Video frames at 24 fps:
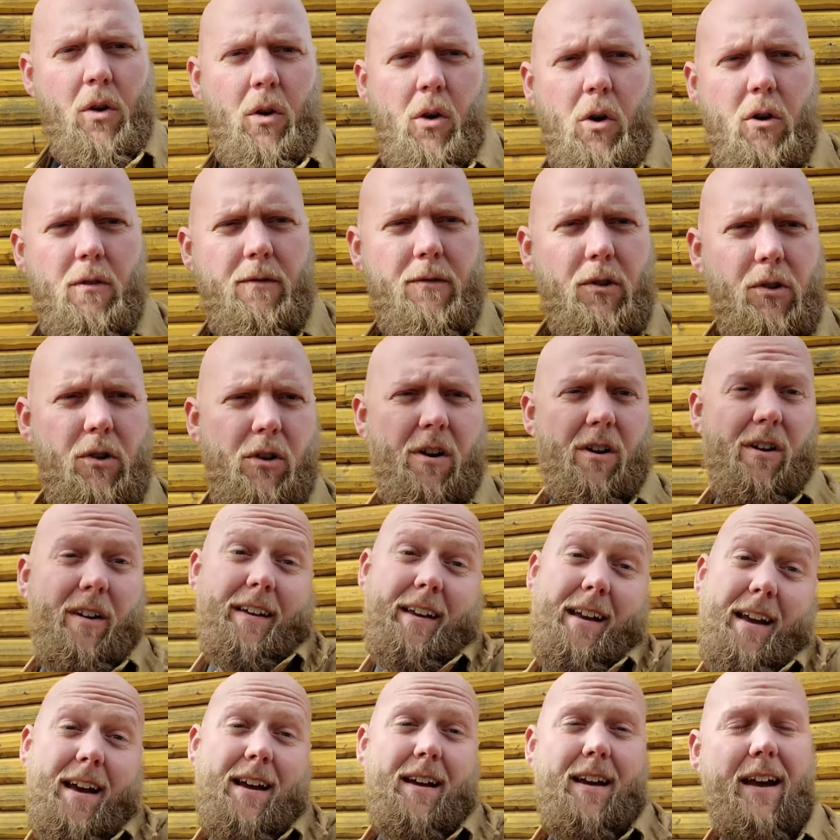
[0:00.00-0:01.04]
overall,
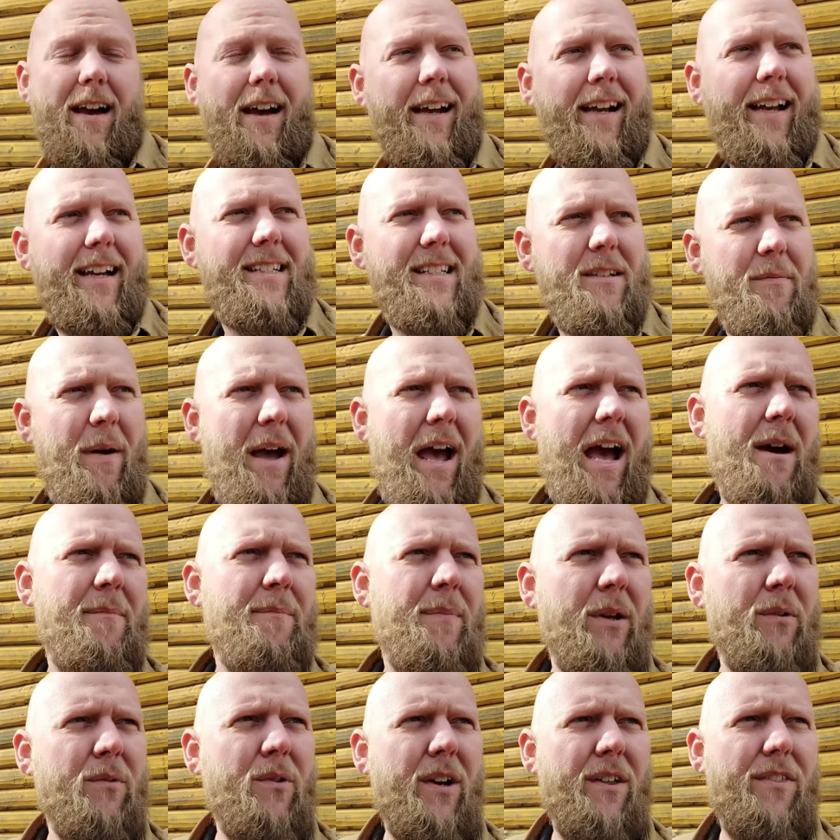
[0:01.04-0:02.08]
yeah, I guess I'm
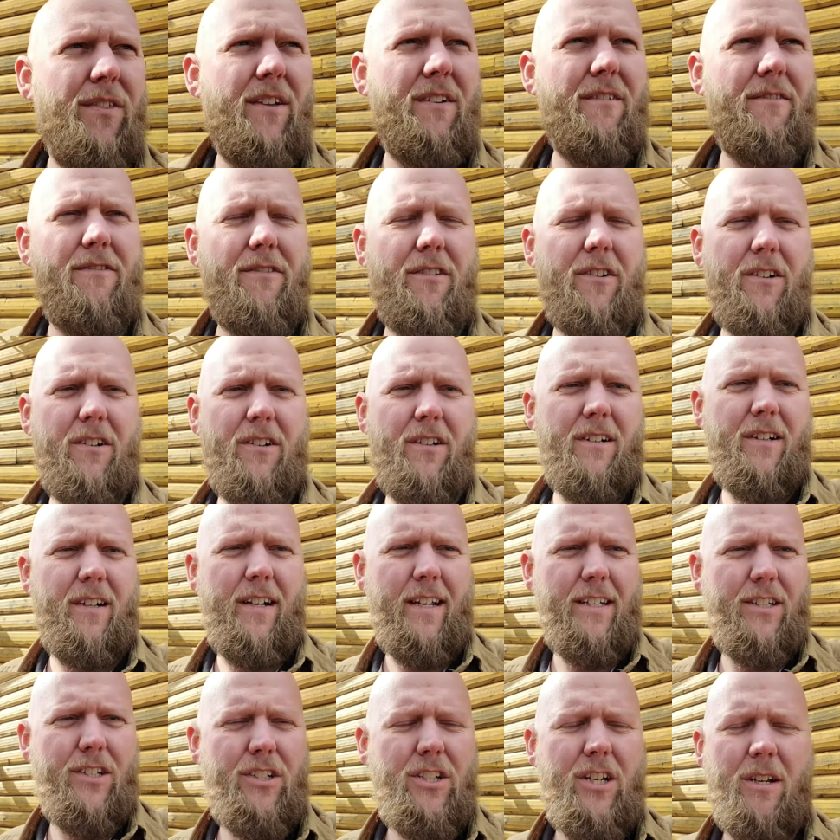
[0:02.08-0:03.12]
happy with it for
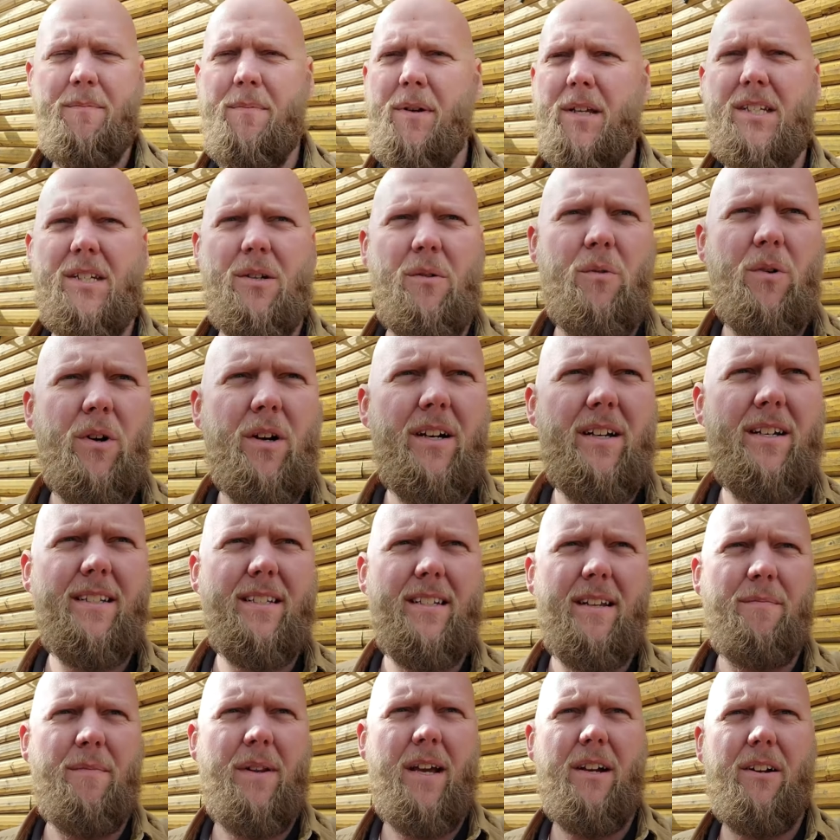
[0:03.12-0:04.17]
as cheap as it was.
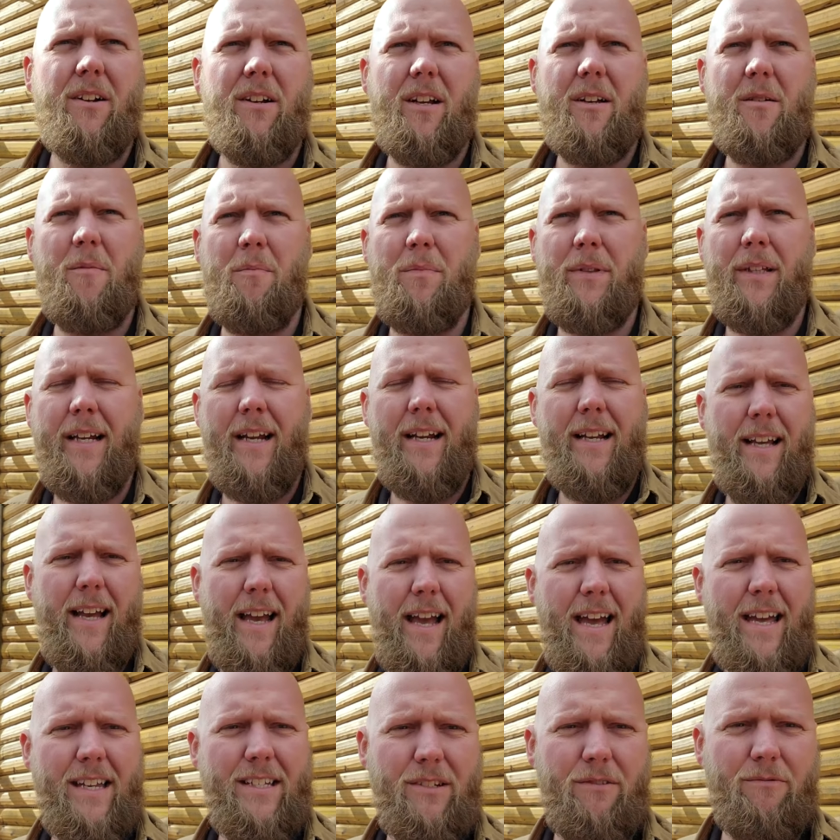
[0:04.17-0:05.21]
I'm not going to complain. It
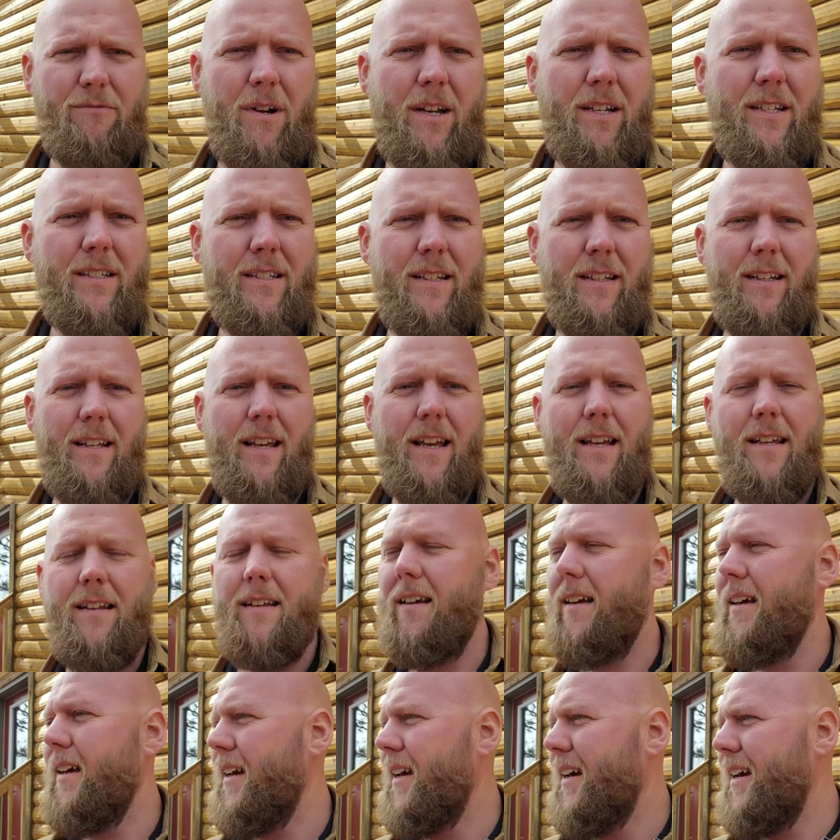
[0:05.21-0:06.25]
hasn't rusted yet.
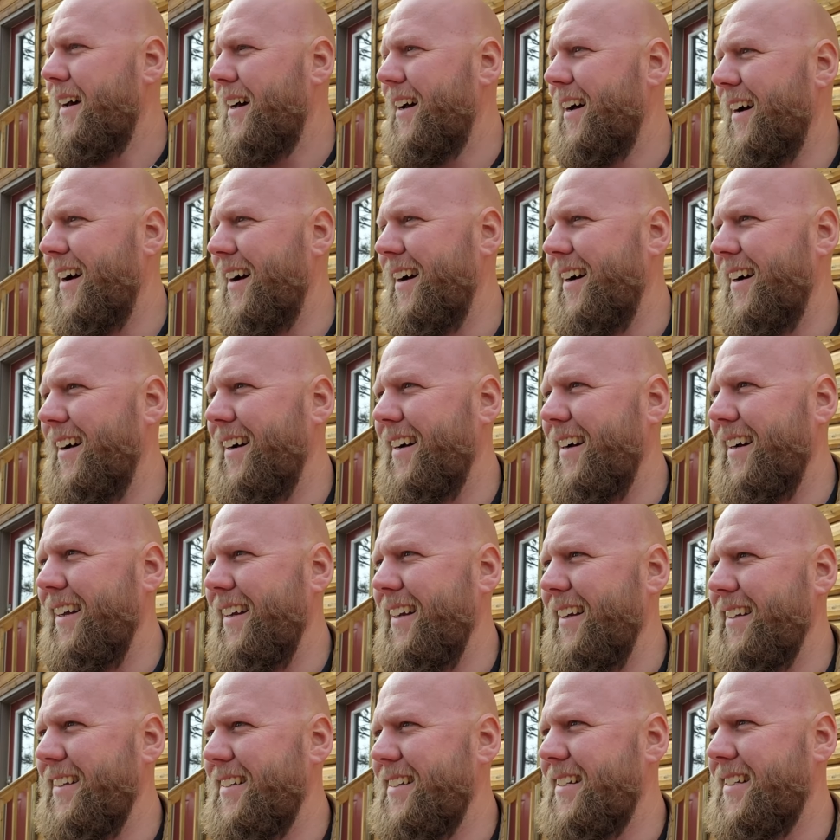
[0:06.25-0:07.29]
Uh,
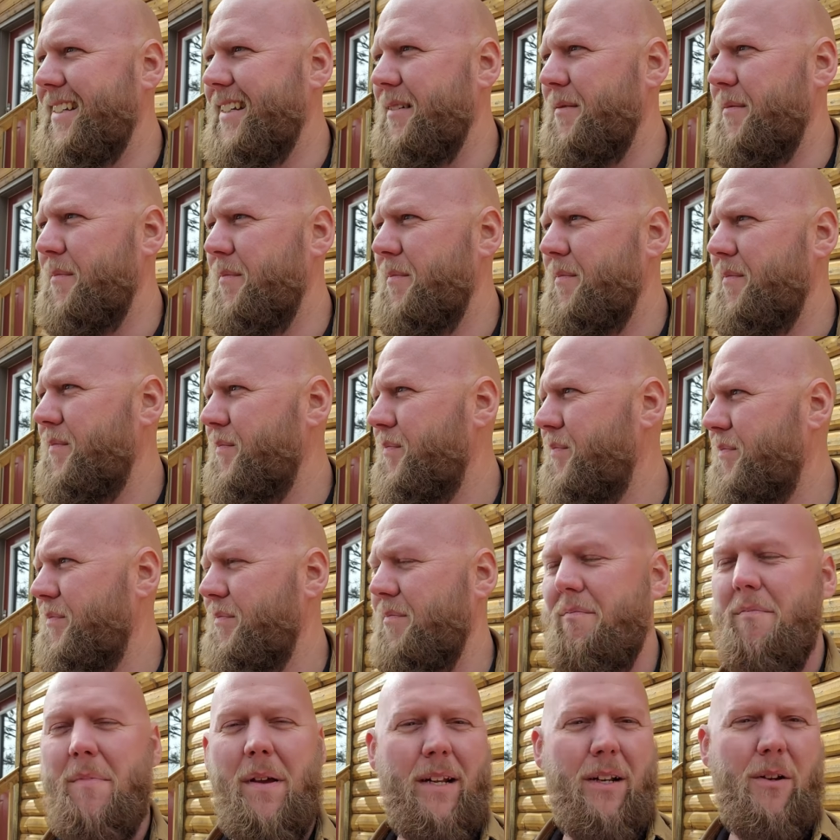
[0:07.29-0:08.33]
and it's
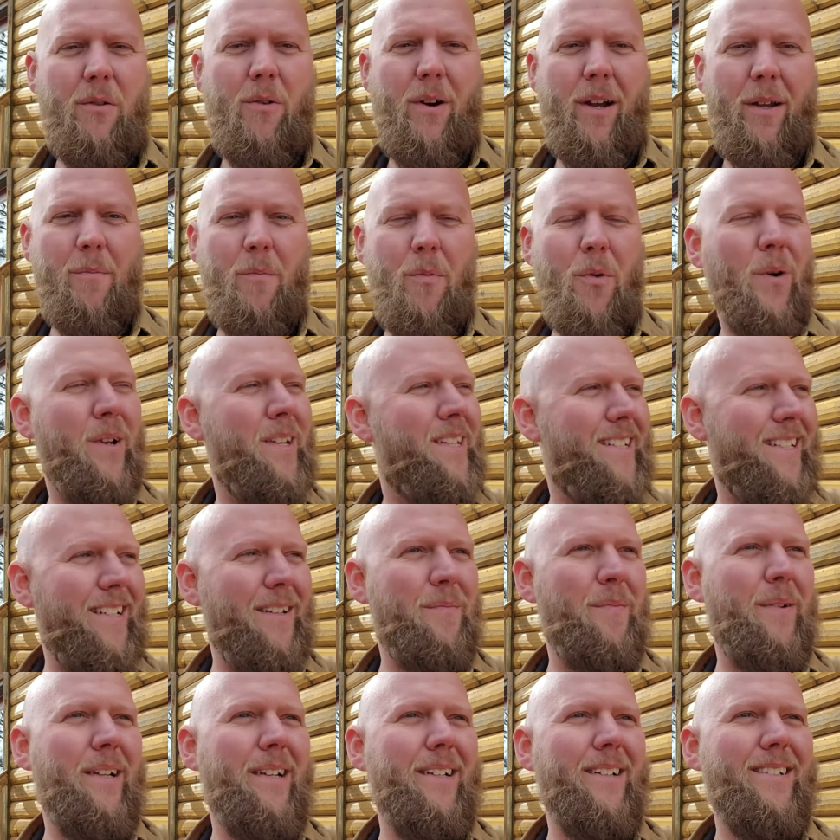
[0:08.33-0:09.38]
been quite moist
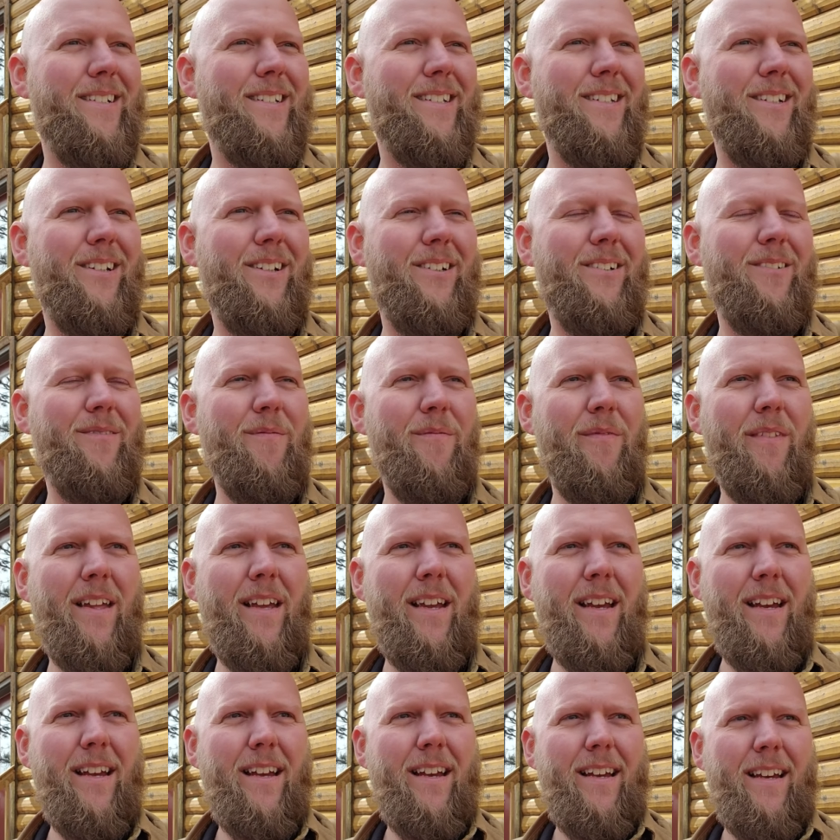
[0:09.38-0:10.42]
up here. So
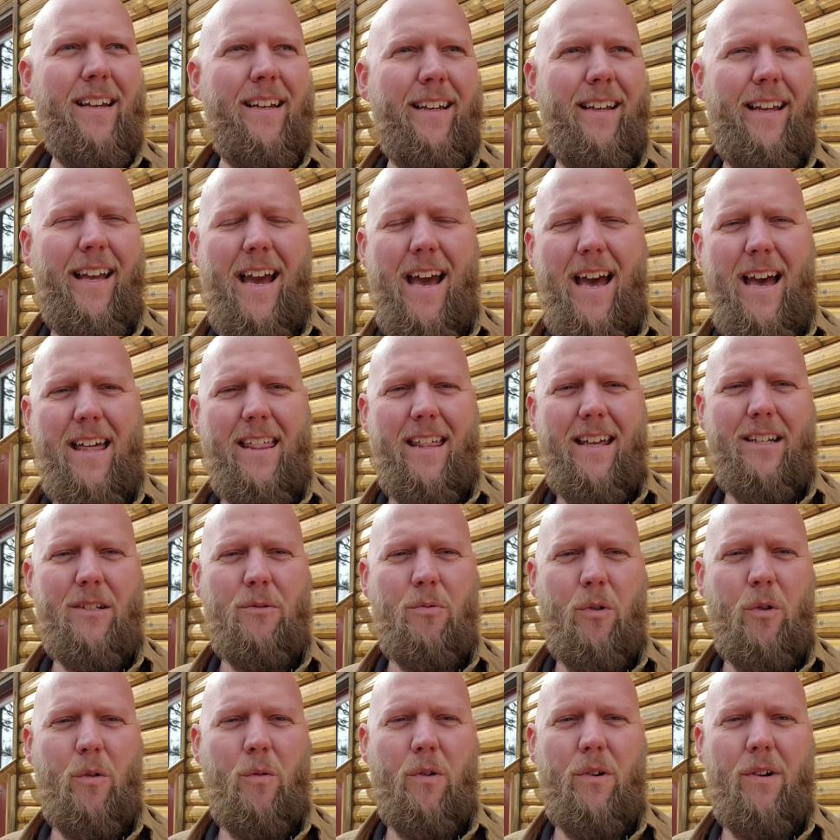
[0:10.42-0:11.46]
yeah, that's
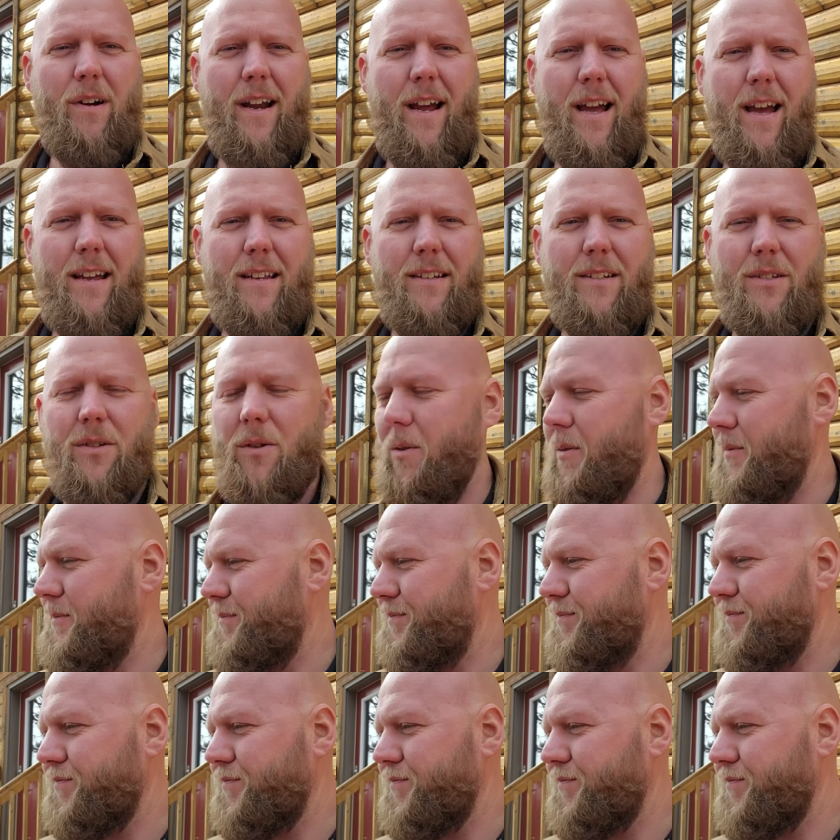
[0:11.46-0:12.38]
where we're at. So